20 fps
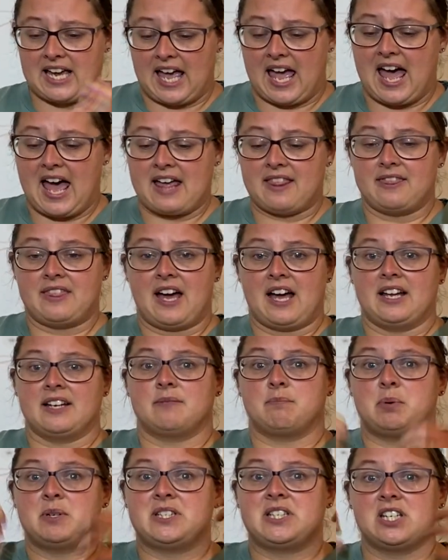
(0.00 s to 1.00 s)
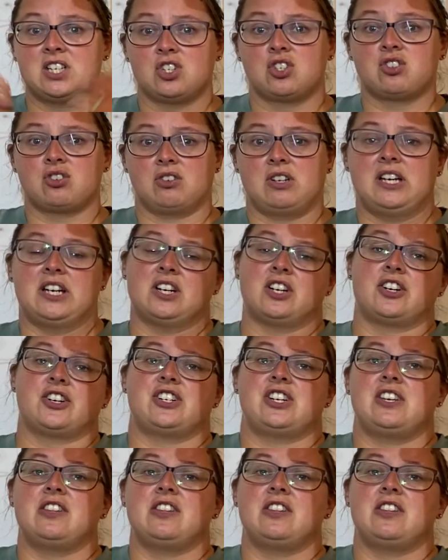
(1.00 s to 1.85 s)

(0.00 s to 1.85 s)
at that potential energy,